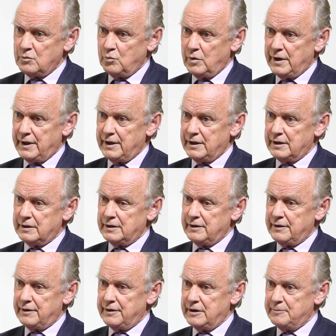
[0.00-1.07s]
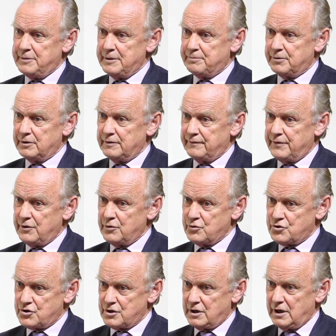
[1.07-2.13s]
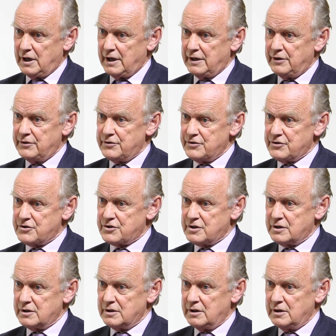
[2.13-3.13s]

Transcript: where the people of those islands